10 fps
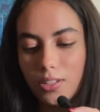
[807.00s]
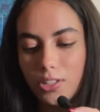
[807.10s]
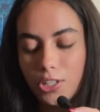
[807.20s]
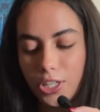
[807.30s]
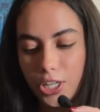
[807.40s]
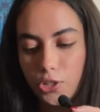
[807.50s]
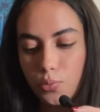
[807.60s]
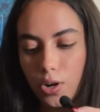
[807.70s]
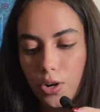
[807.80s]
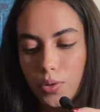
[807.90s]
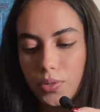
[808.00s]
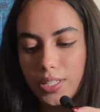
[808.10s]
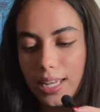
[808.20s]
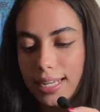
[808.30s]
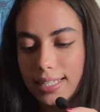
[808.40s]
Turkish
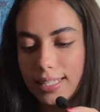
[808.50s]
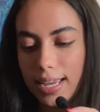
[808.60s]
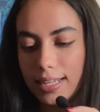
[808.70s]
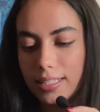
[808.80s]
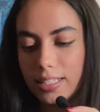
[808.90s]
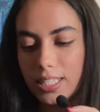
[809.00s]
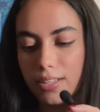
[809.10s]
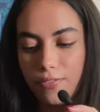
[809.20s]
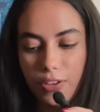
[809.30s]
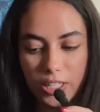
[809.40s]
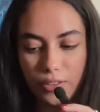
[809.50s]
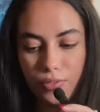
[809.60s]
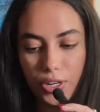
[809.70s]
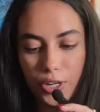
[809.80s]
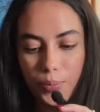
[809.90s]
rose, incense,
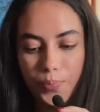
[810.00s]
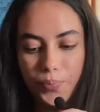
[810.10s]
vetiver.